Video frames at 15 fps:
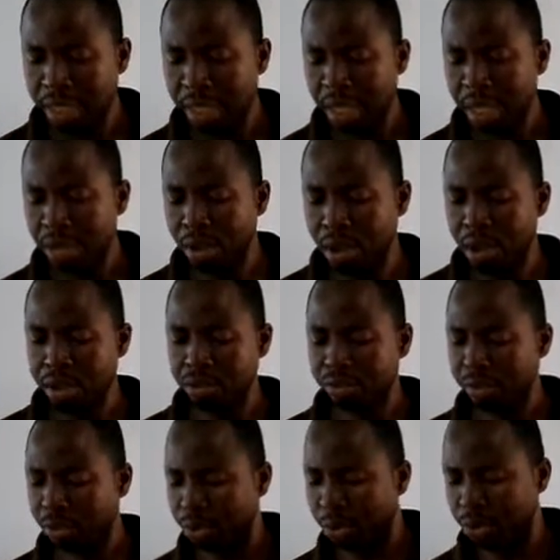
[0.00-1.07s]
Then
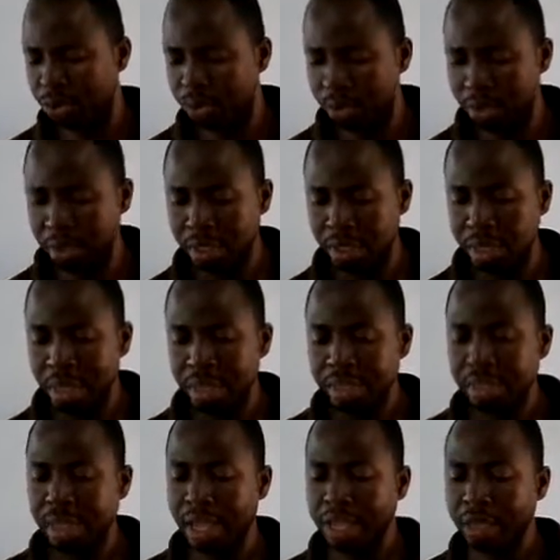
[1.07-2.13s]
also
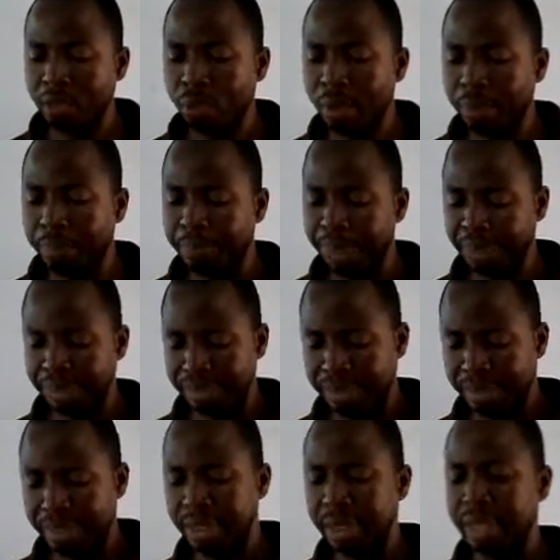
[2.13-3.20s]
the equipment
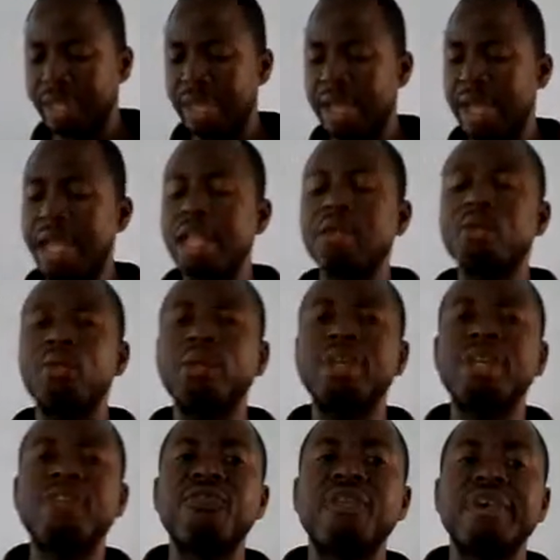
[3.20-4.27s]
and
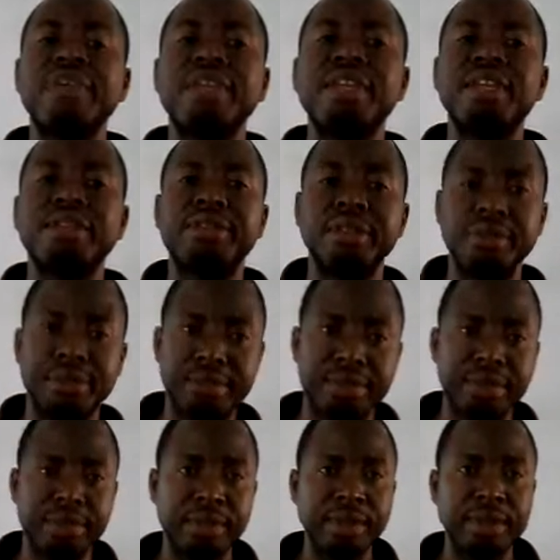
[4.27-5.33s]
cooking
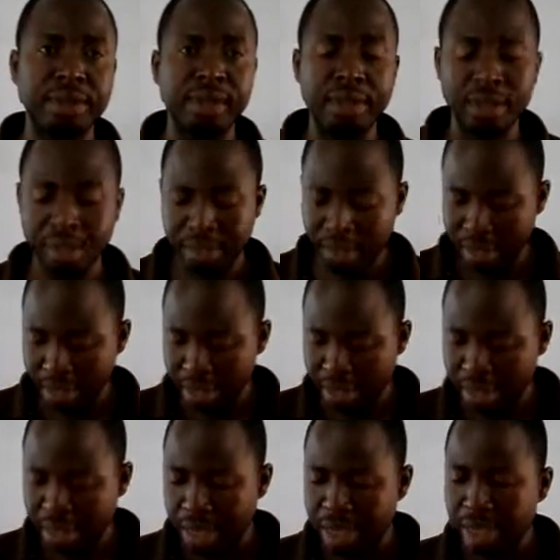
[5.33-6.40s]
facilities.
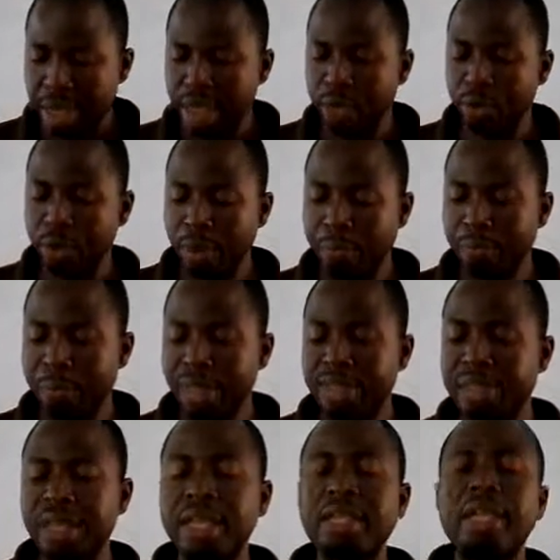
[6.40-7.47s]

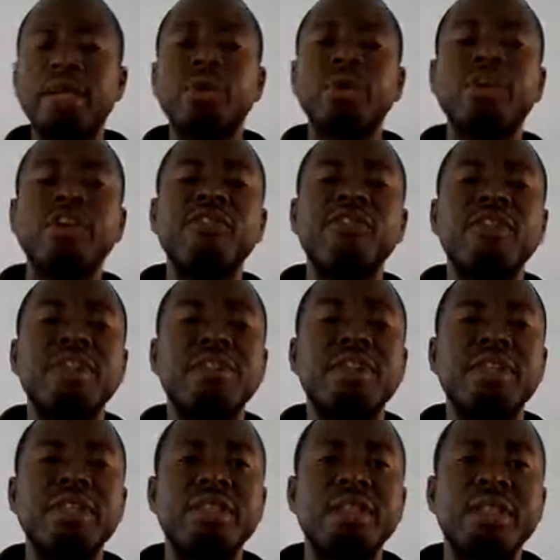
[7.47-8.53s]
Equipment and the cooking
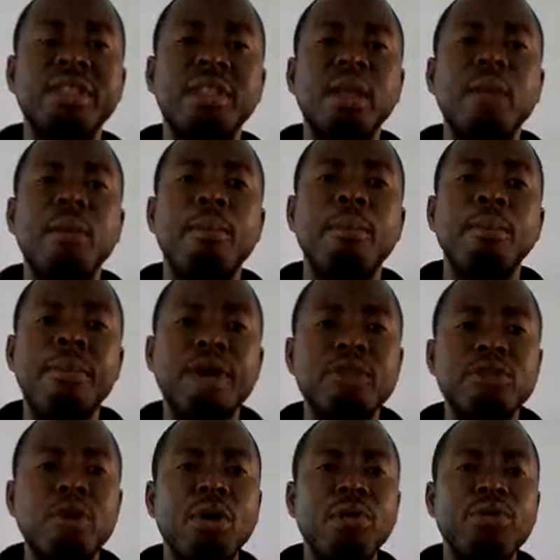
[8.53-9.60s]
facilities
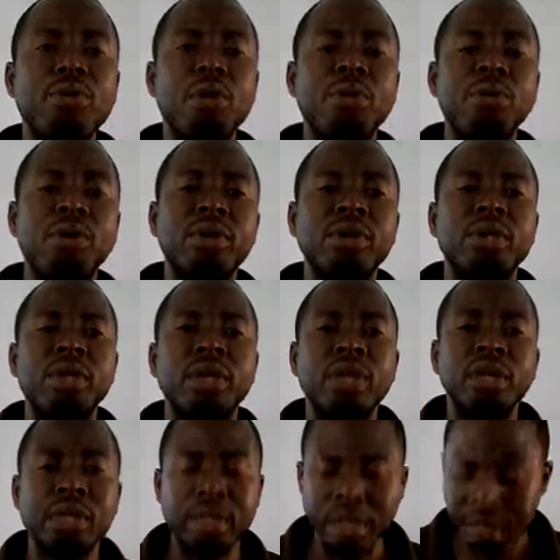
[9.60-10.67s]
must also be
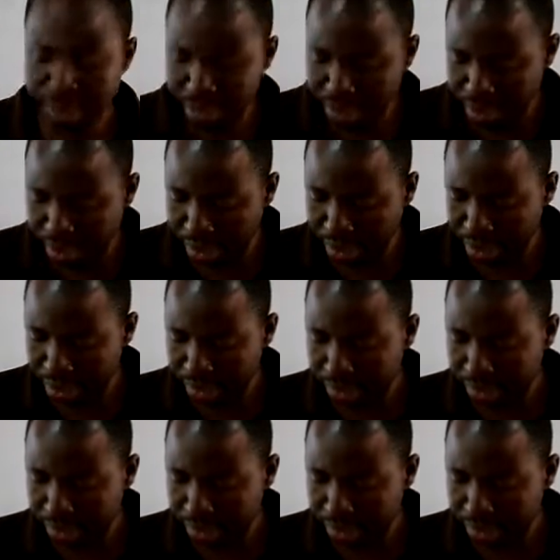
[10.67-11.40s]
considered.